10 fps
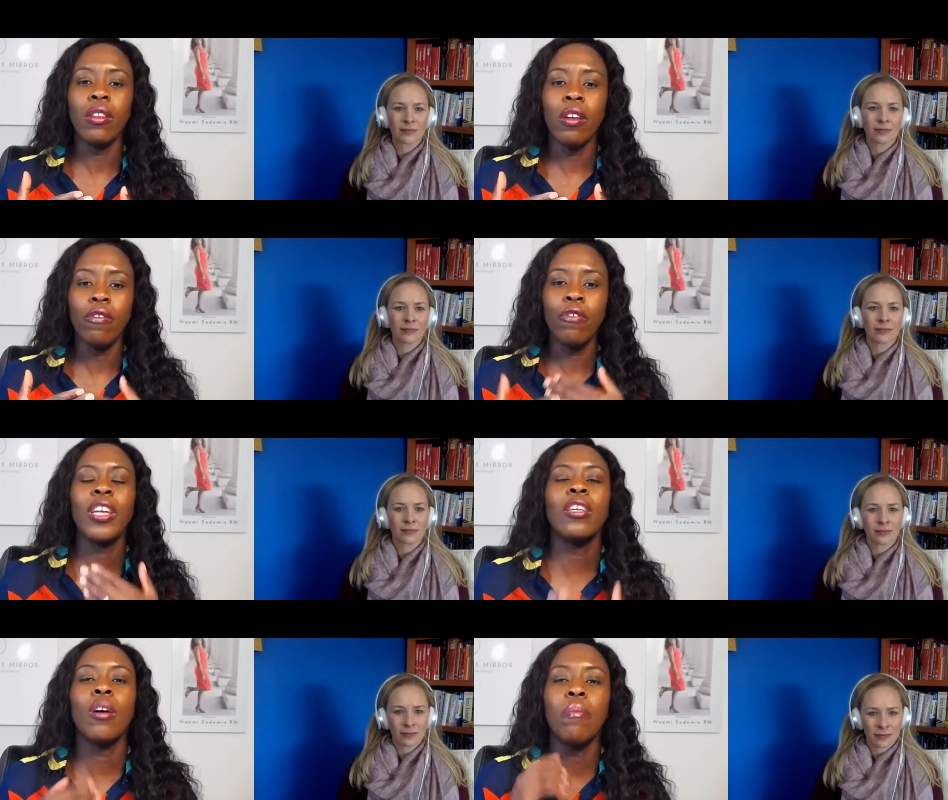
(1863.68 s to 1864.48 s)

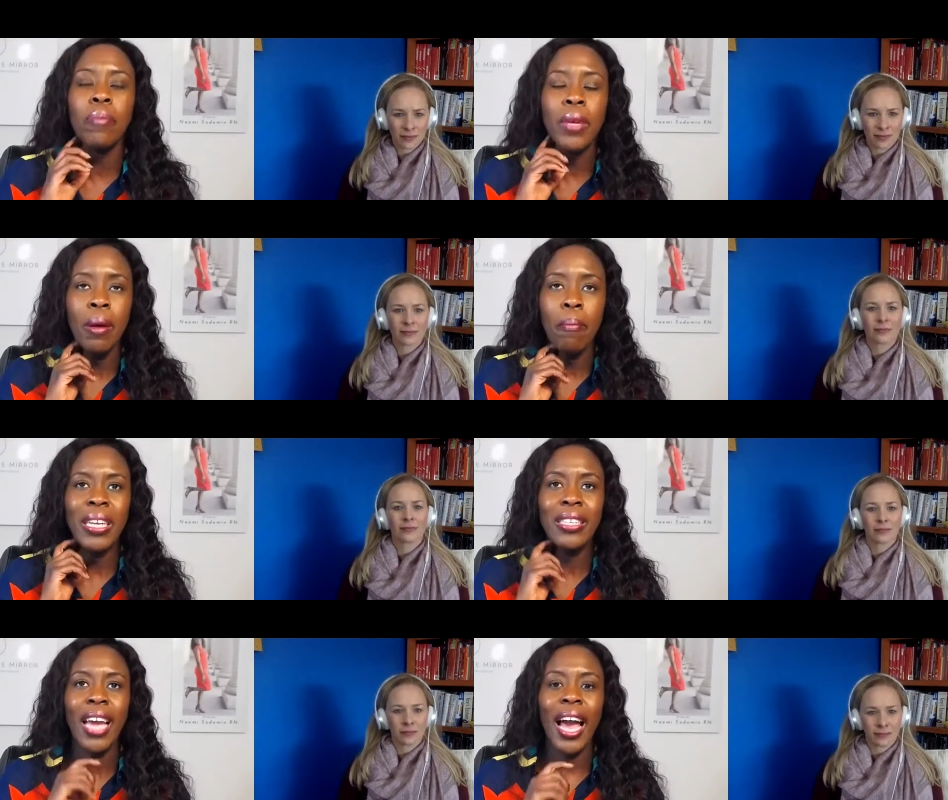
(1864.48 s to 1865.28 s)
Speaker 1: victim
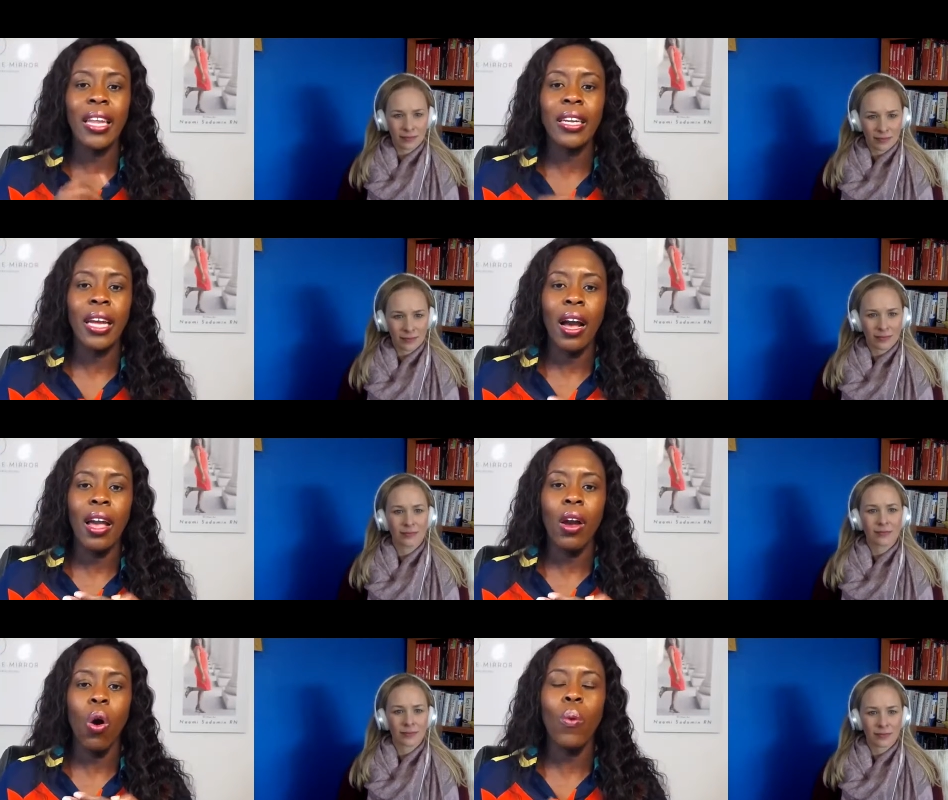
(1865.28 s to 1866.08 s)
mentality. I
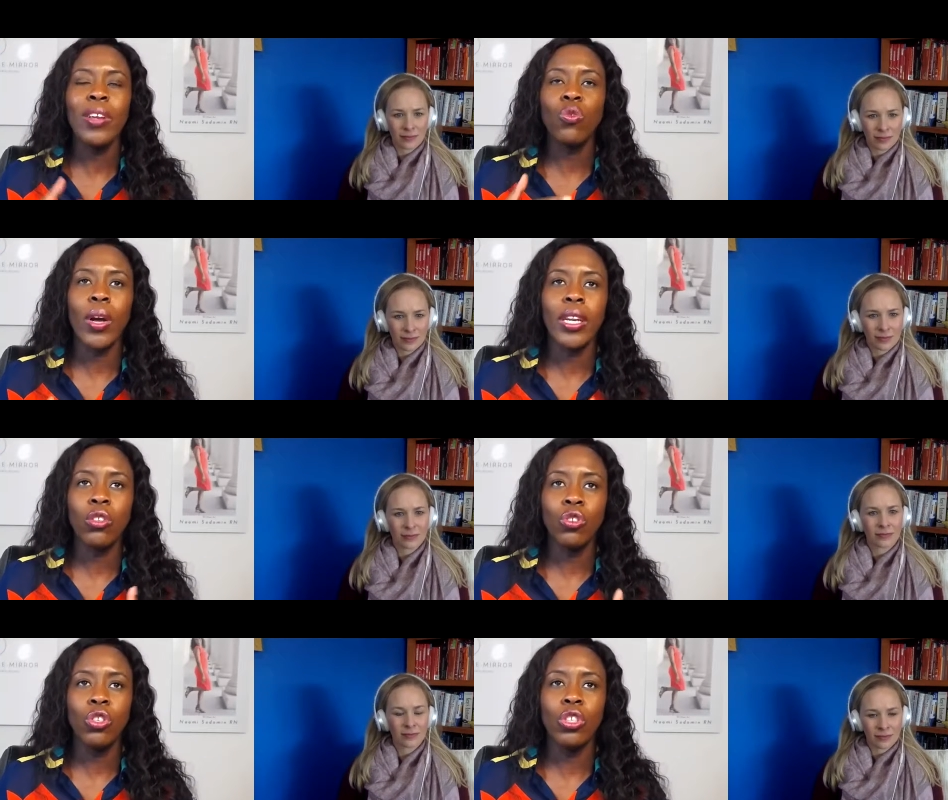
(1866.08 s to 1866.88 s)
always wanted to
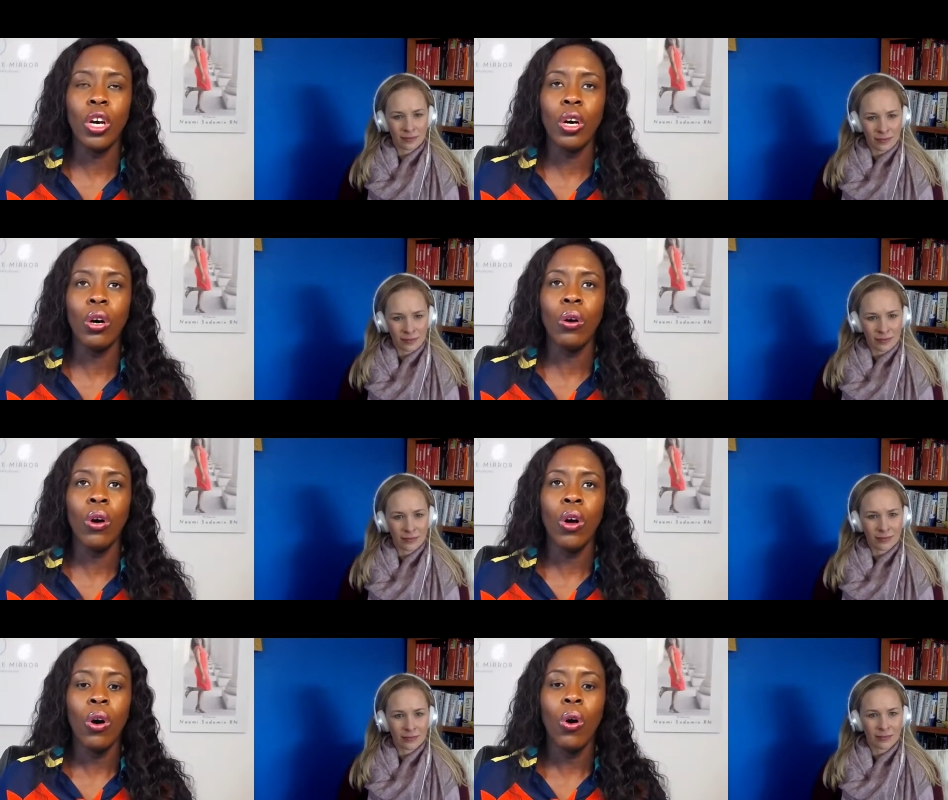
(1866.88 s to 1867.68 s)
know,
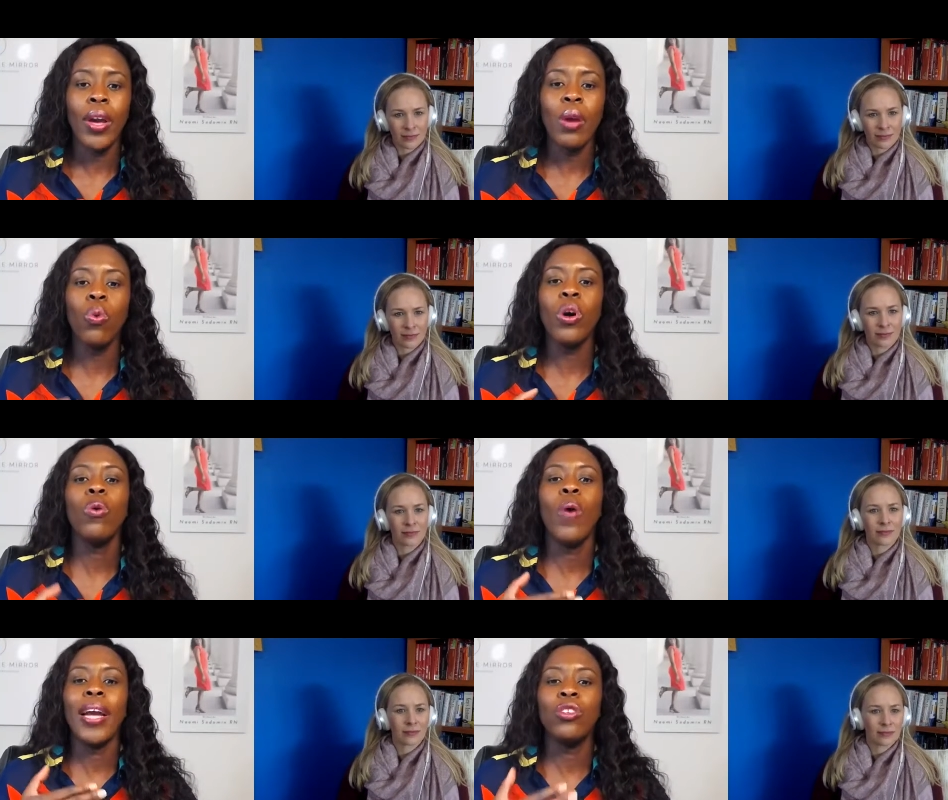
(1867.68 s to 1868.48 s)
okay, what do I
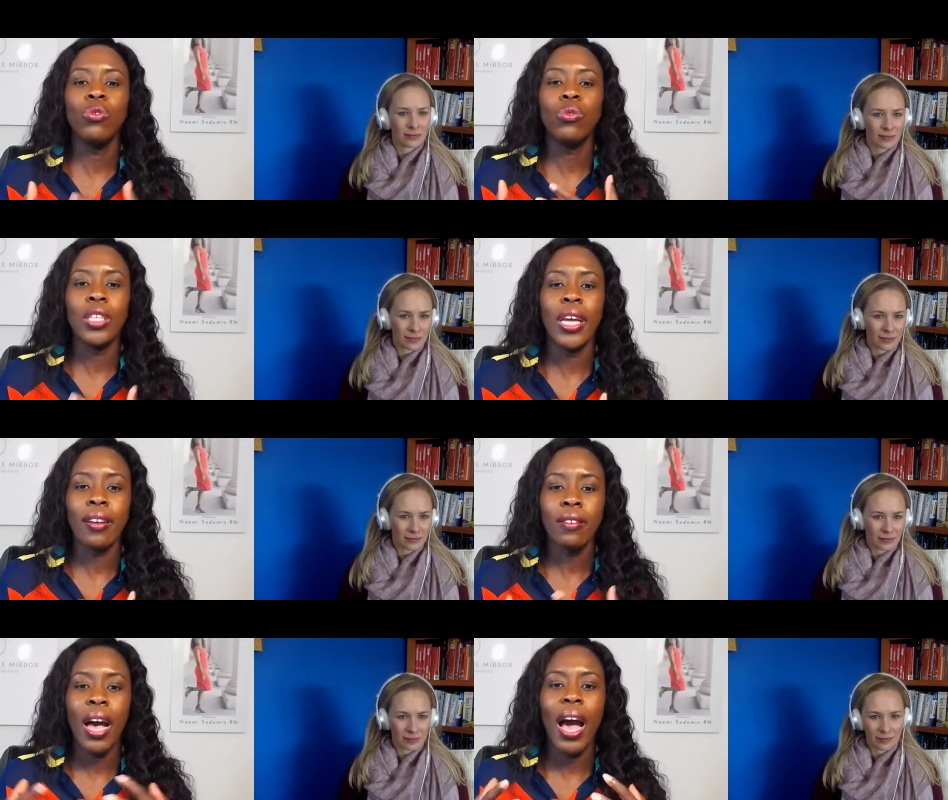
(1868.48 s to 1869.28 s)
do next?
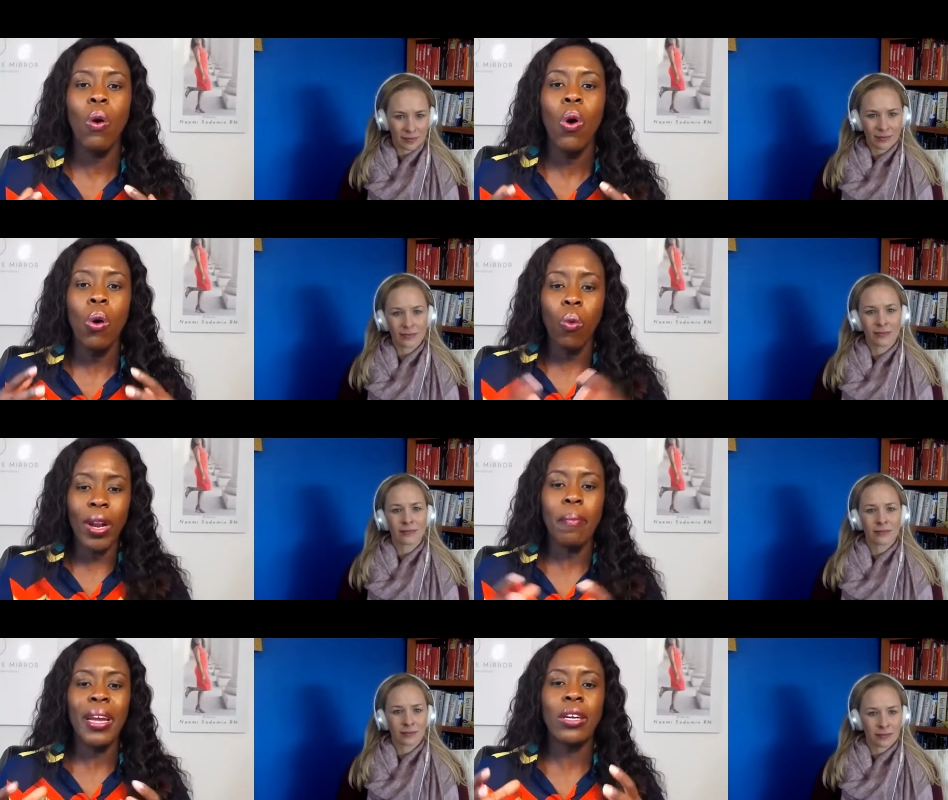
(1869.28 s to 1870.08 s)
What am I
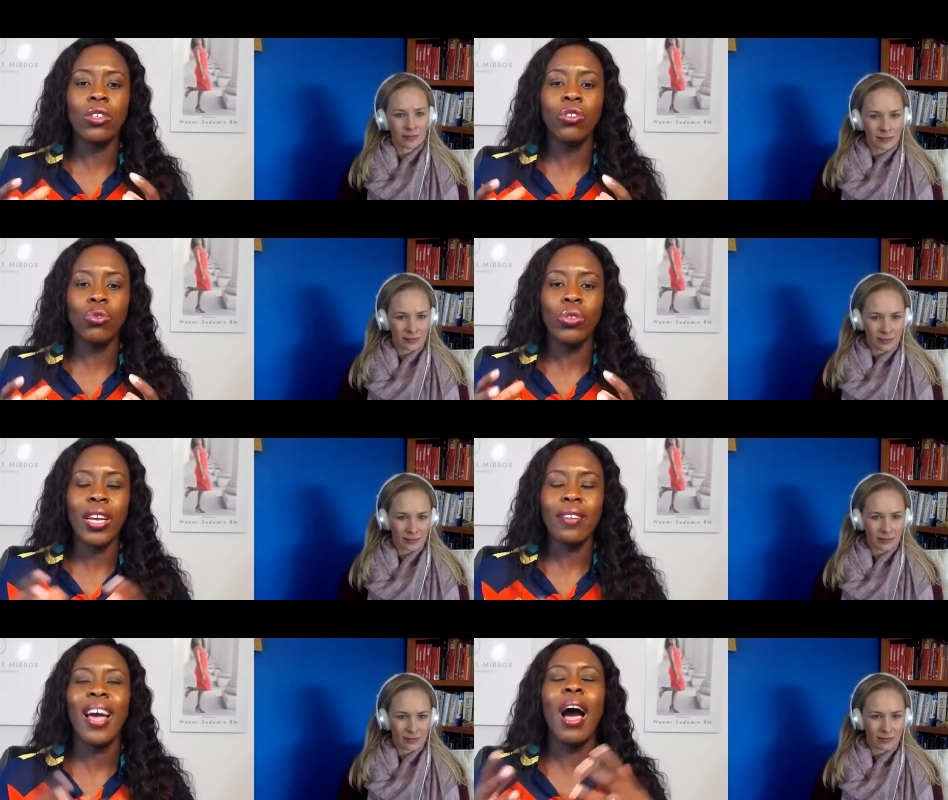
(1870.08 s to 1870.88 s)
going to do next?
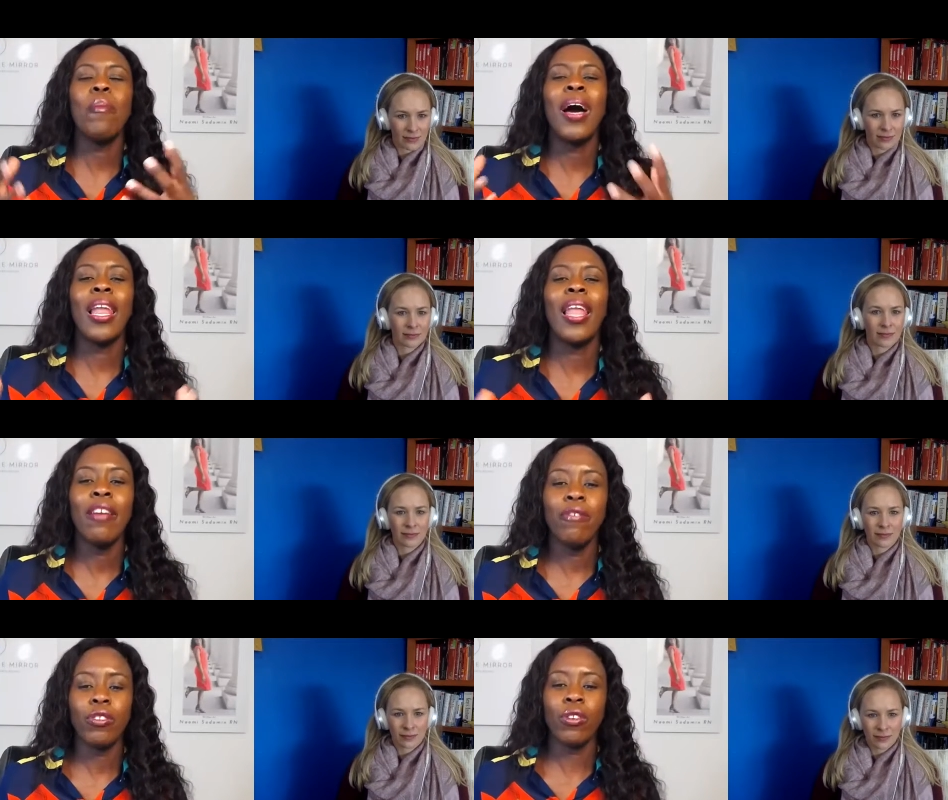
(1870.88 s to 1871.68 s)
How my life is
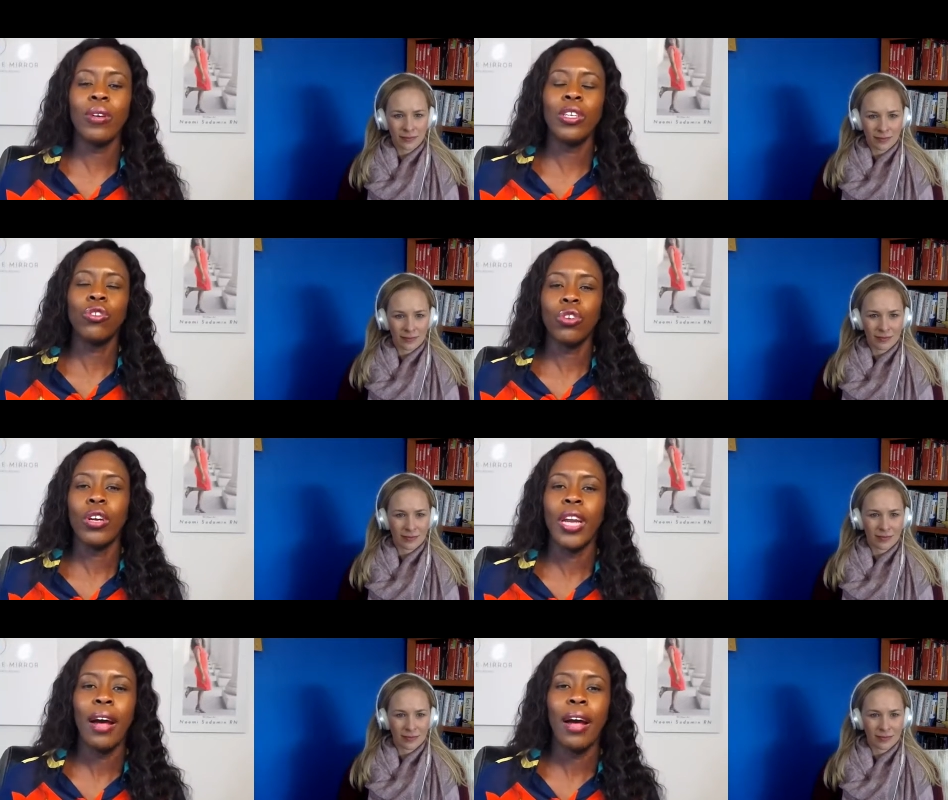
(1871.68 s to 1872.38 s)
going to turn out?